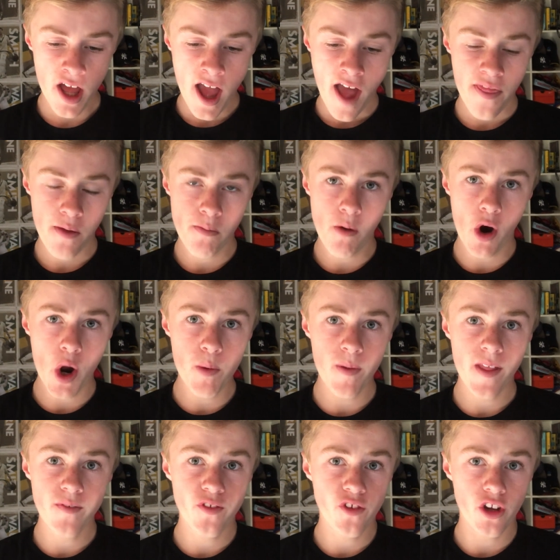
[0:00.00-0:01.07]
At the moment
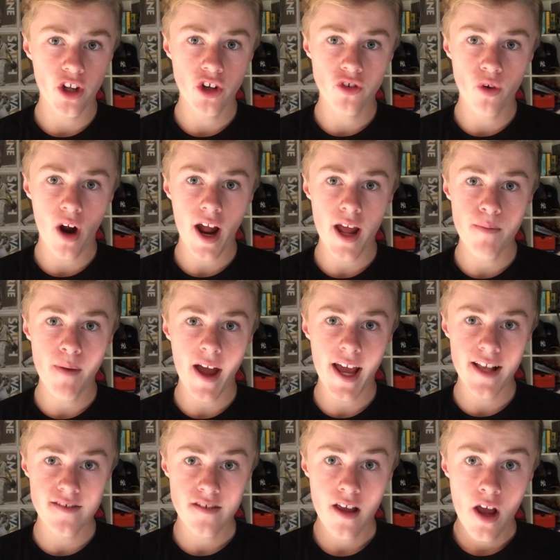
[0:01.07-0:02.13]
they've just got a grey
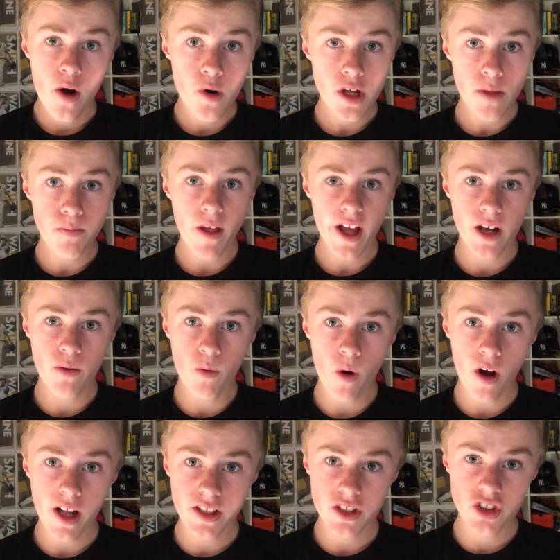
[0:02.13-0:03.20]
base with a black and
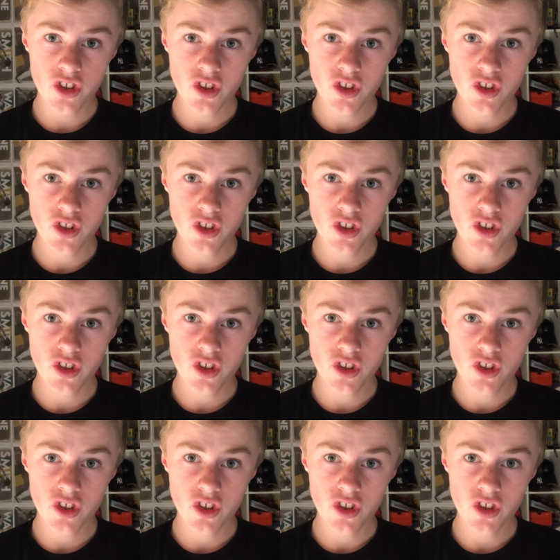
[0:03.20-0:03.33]
white